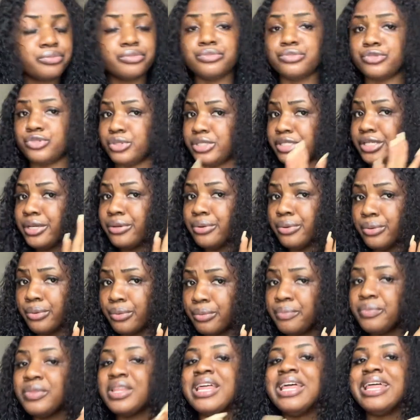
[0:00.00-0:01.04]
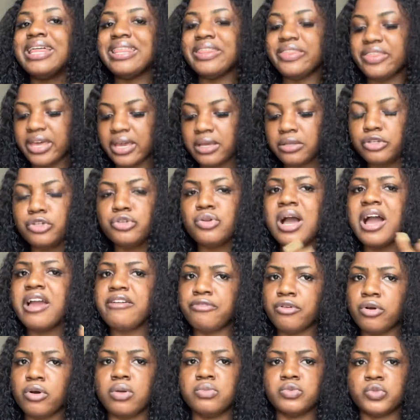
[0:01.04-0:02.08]
to take home. Then
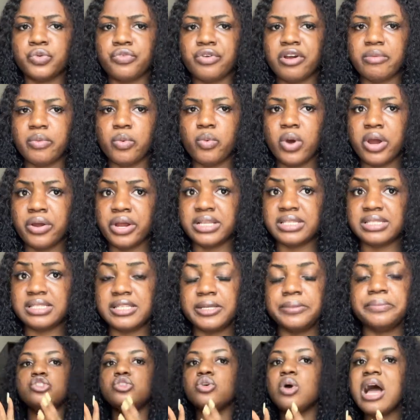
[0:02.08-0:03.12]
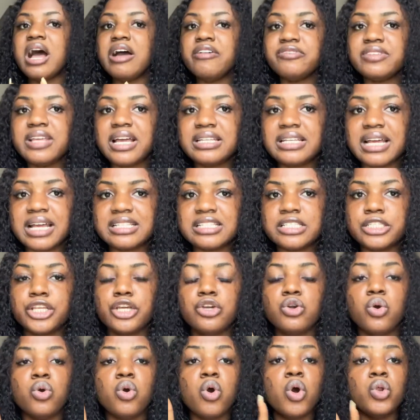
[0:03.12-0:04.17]
iPhone comes with a warranty, so after that they
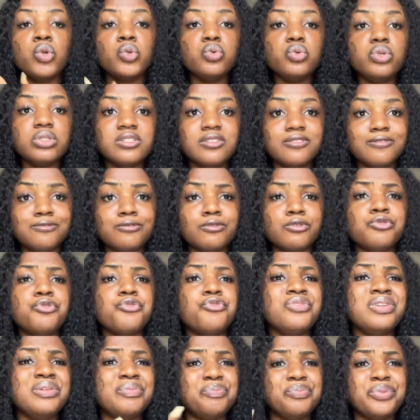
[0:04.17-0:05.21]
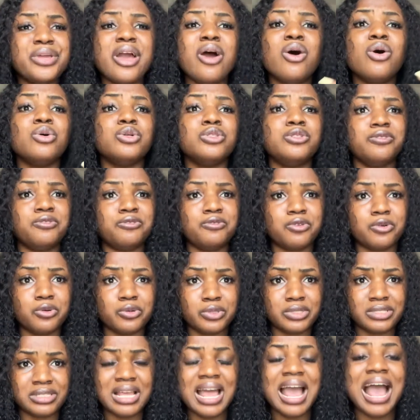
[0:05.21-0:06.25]
could come look the phone, repair all the
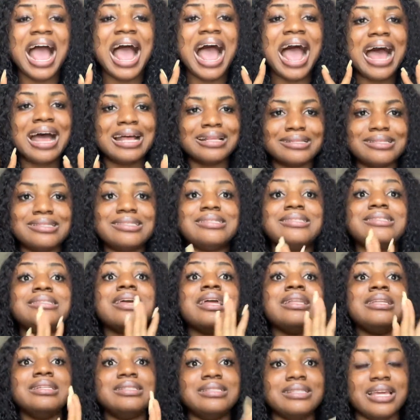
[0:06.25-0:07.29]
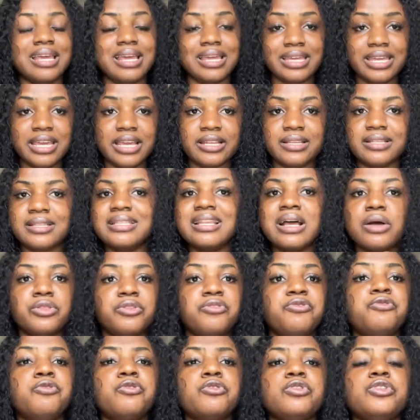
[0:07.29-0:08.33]
faults and sell it again. Now
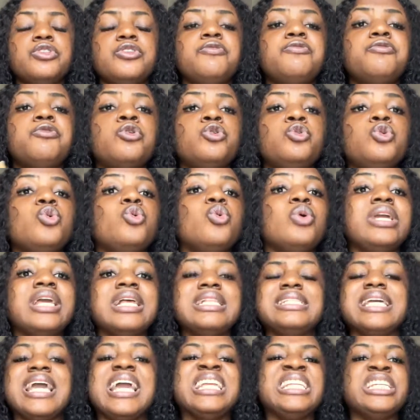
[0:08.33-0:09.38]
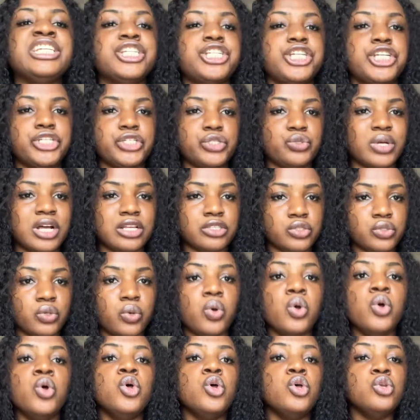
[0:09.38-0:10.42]
the phone no go get any issue at all.
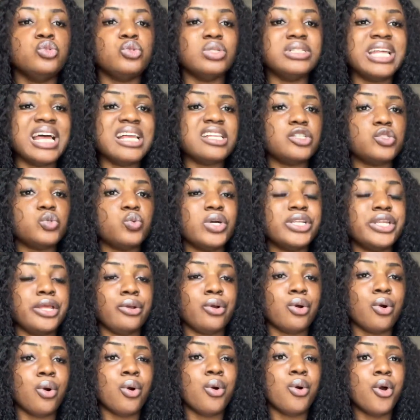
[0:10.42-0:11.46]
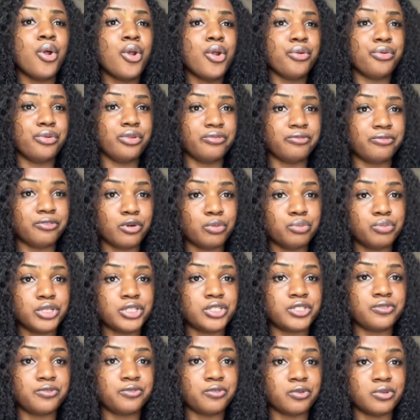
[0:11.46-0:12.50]
So that's what they call
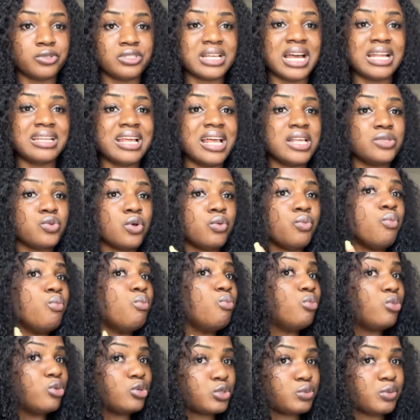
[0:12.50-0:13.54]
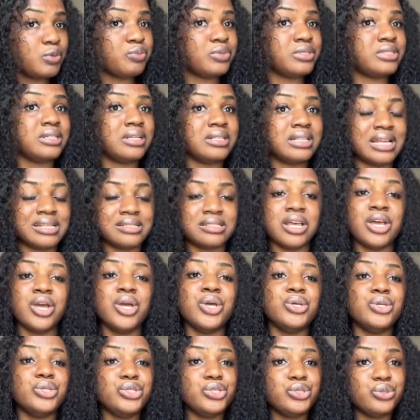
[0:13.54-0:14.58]
refurbished phones, and that's what most people sell as
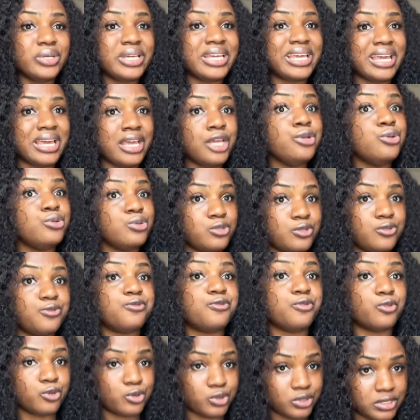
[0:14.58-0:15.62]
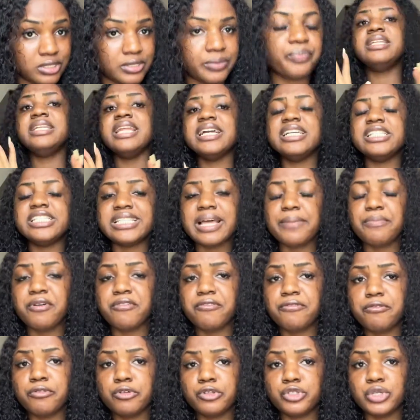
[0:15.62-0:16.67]
UK used phones. The next type of
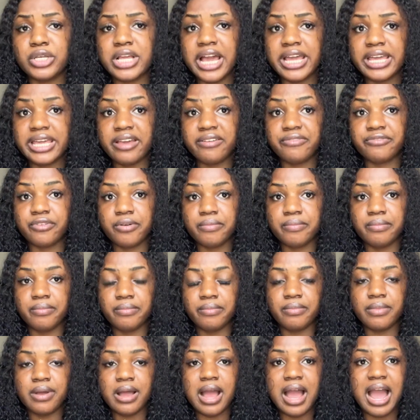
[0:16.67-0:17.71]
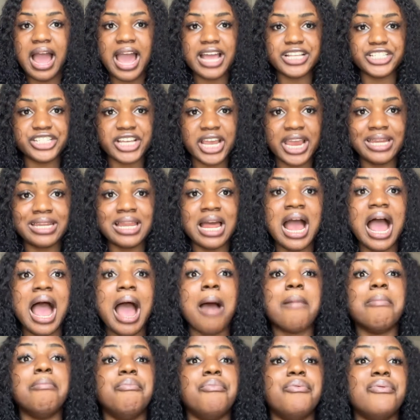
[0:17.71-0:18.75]
phones you can get from China
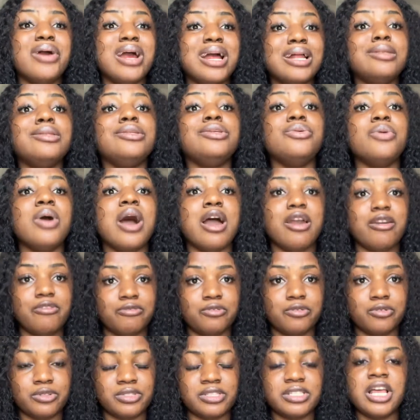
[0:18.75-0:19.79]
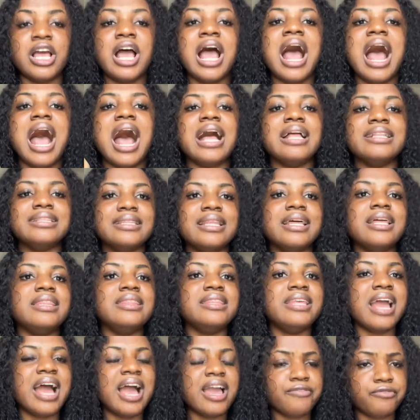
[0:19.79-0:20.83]
are brand new iPhones, and
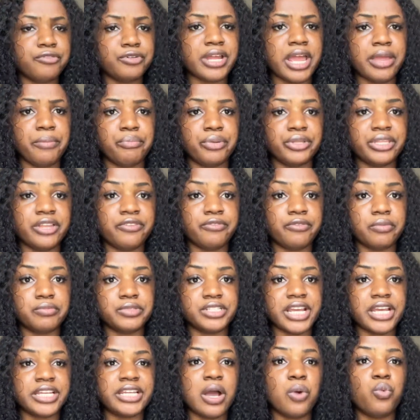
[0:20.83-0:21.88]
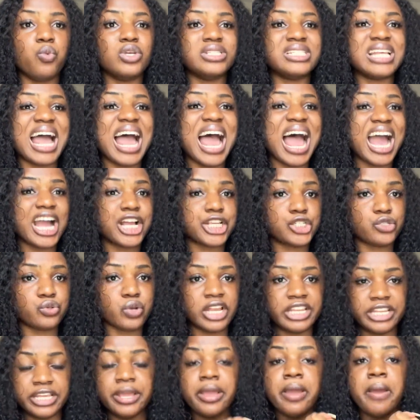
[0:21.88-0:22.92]
the iPhone I imported from China was
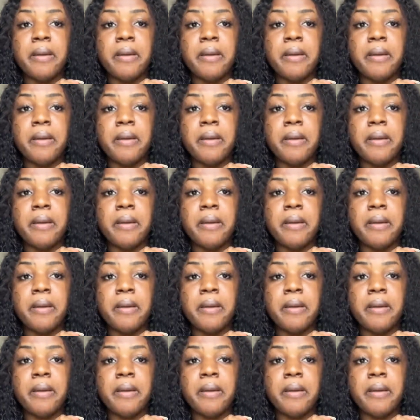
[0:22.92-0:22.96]
actually